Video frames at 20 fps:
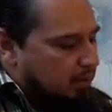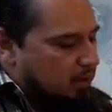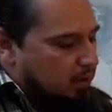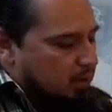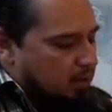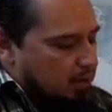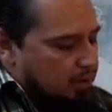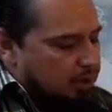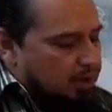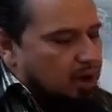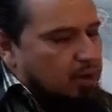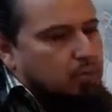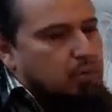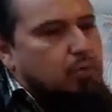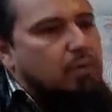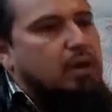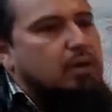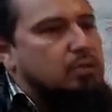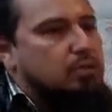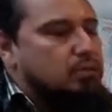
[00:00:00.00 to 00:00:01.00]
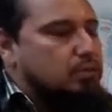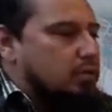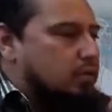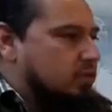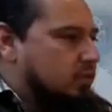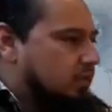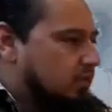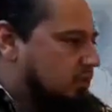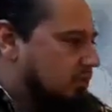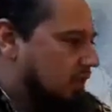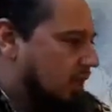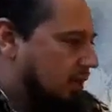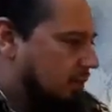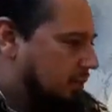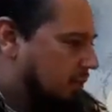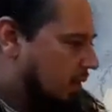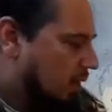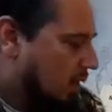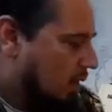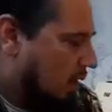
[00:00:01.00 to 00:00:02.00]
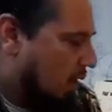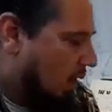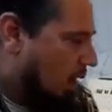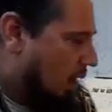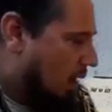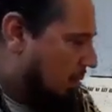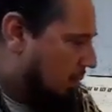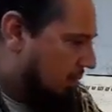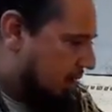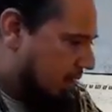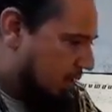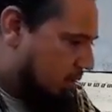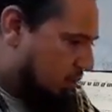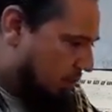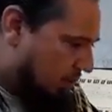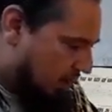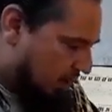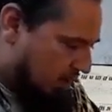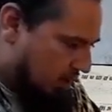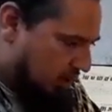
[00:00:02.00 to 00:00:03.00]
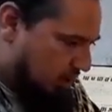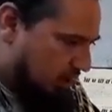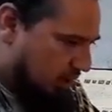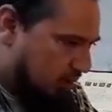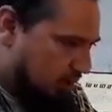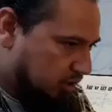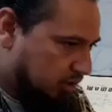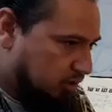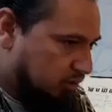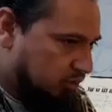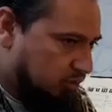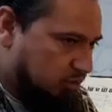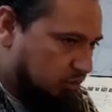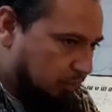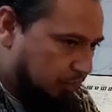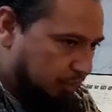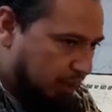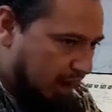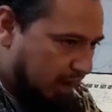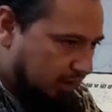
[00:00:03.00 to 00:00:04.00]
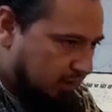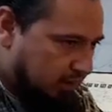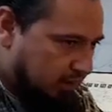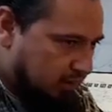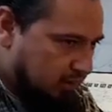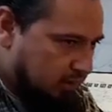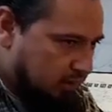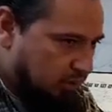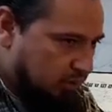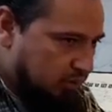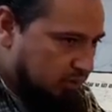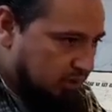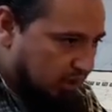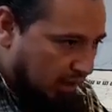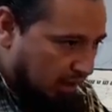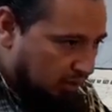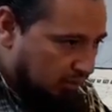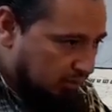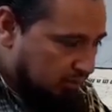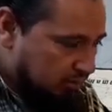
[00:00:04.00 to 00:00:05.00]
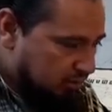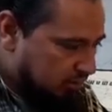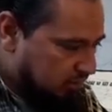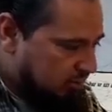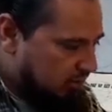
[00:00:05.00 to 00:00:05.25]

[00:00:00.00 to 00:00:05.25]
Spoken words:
then I'll move on to the third shape. But I do want to encourage you to practice your scales.